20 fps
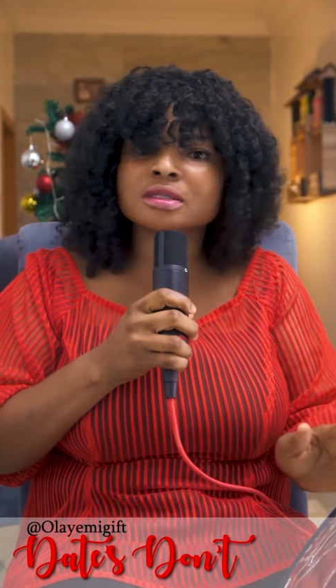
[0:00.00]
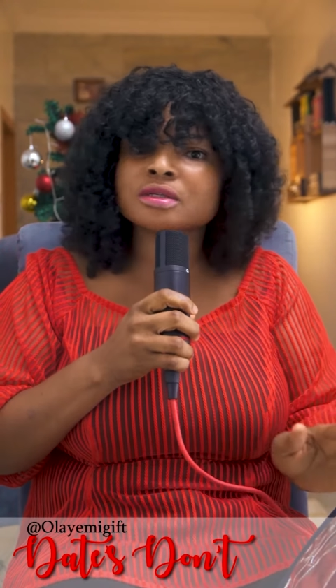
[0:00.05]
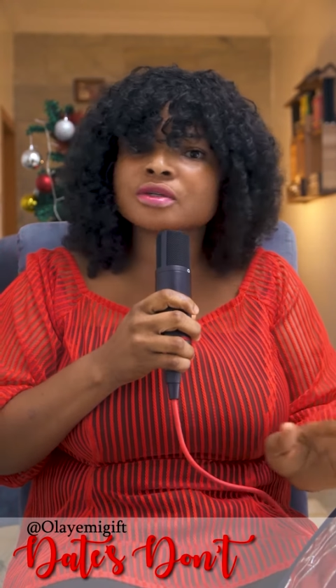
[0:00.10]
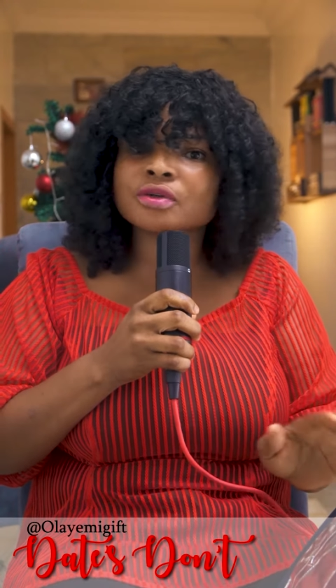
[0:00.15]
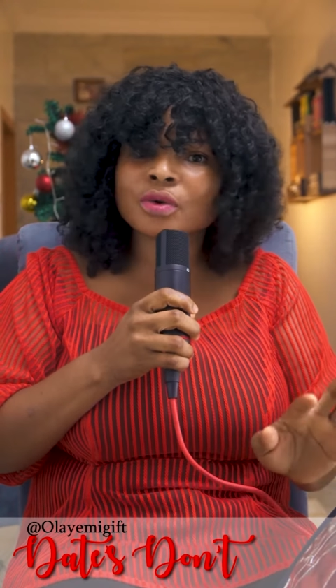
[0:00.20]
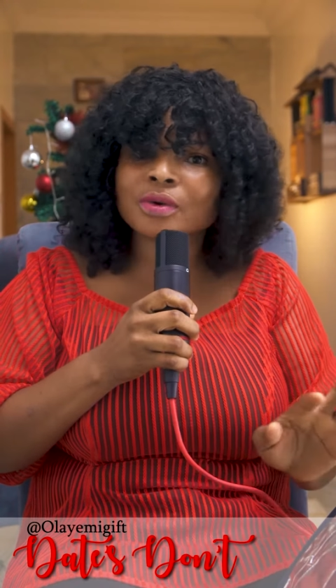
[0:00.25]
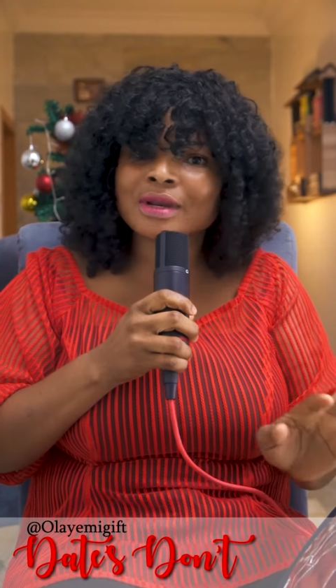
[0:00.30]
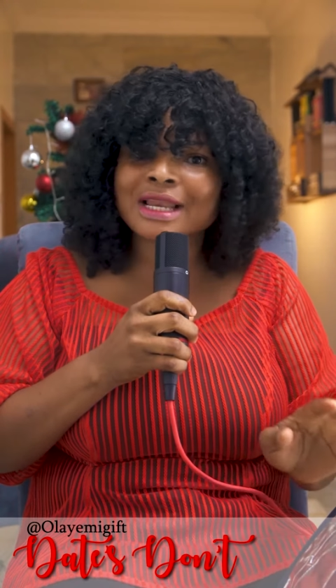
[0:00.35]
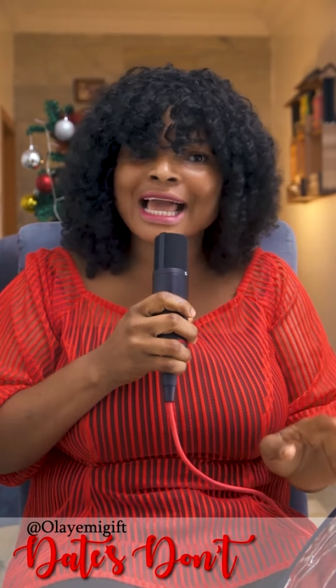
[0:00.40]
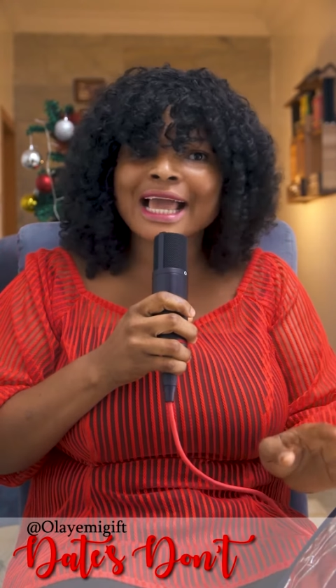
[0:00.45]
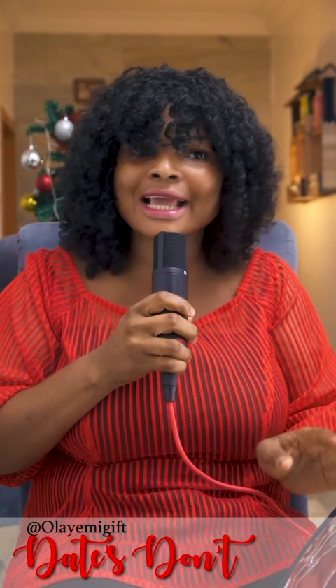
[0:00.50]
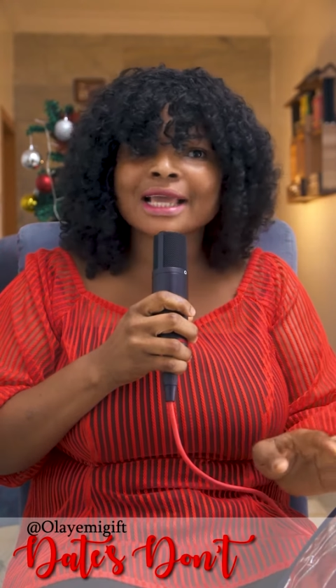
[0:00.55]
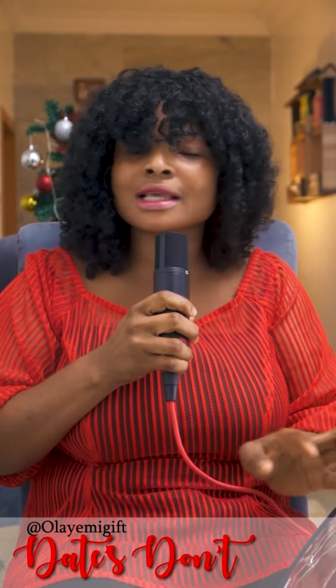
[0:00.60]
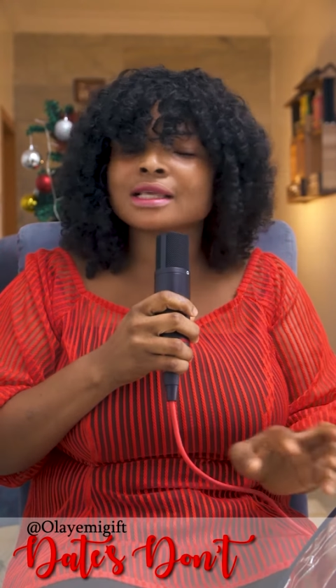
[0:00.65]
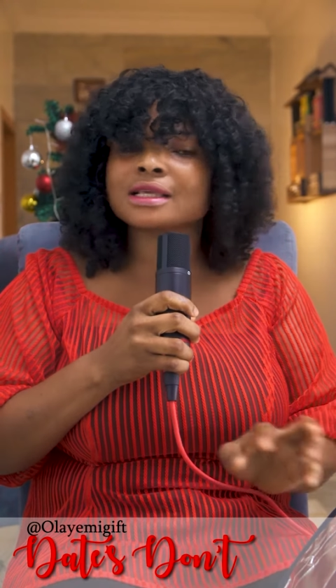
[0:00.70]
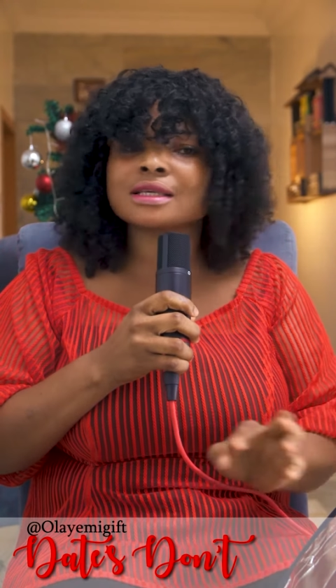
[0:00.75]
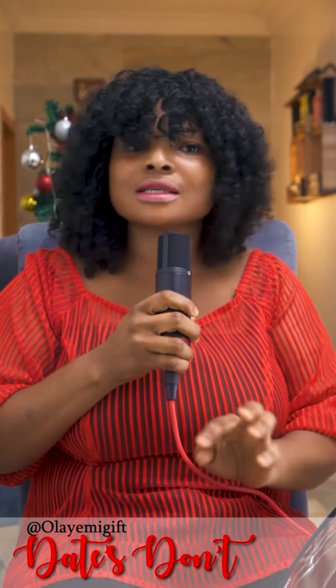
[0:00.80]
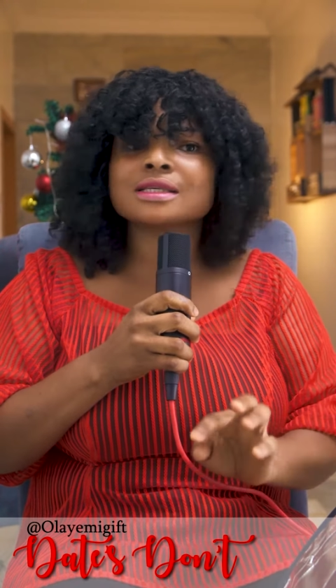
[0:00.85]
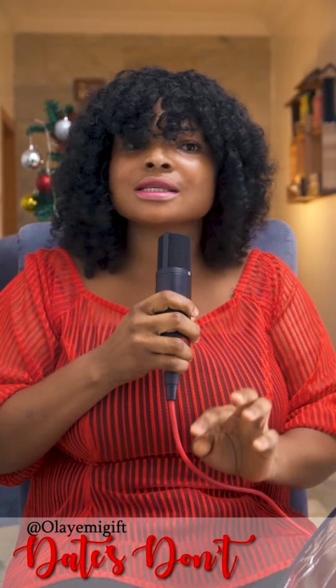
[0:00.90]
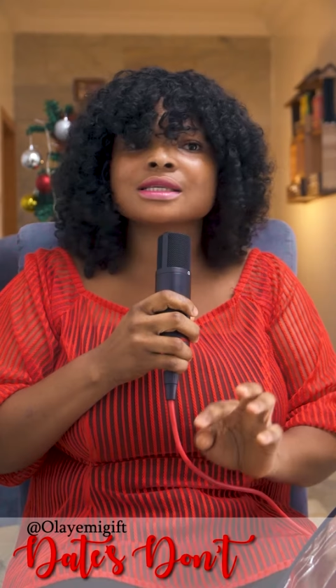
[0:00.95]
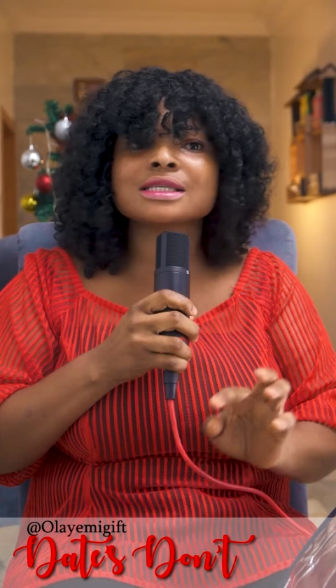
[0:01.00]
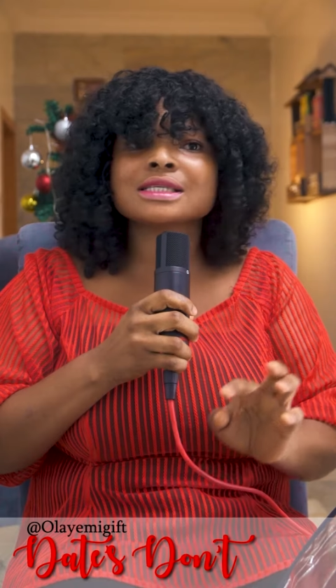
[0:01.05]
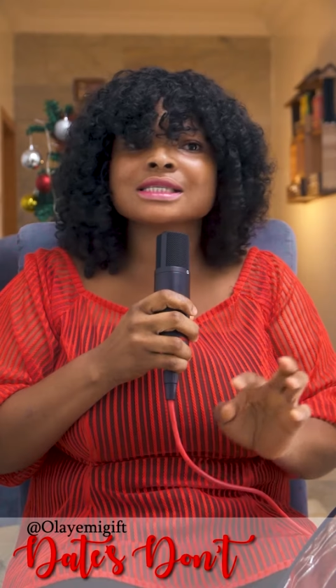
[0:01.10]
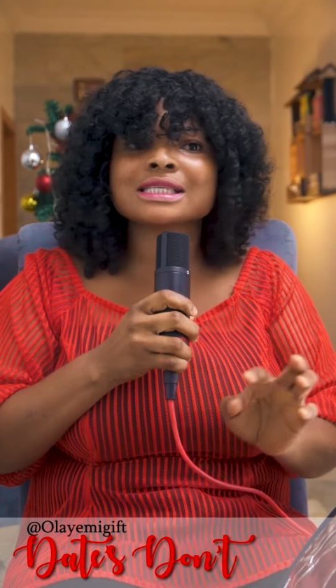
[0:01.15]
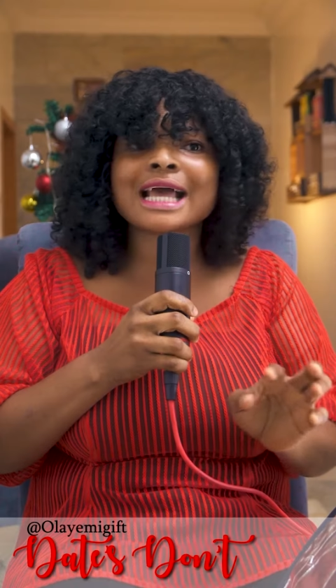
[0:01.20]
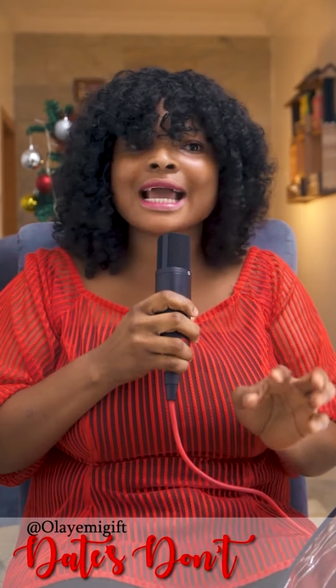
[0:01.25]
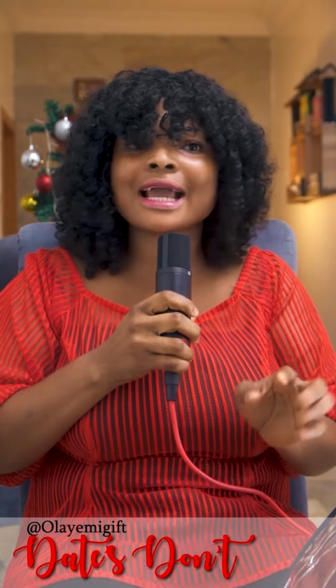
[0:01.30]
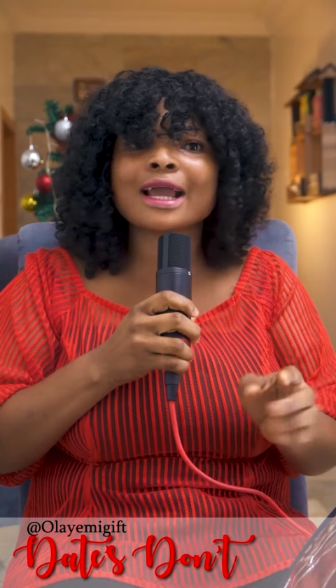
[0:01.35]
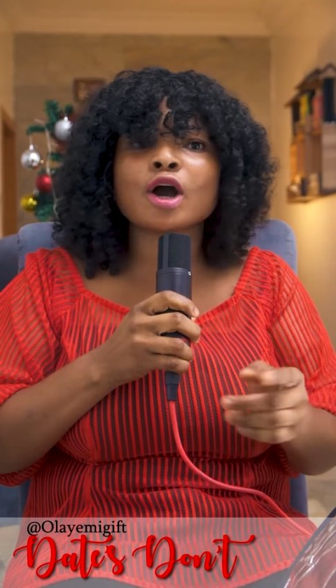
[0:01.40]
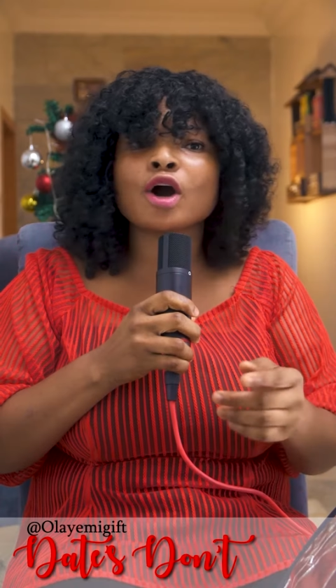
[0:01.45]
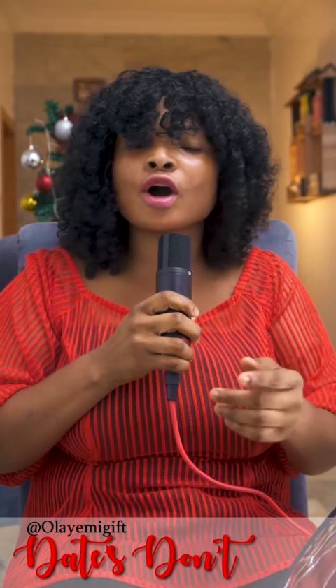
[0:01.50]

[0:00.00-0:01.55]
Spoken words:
No, like, it's like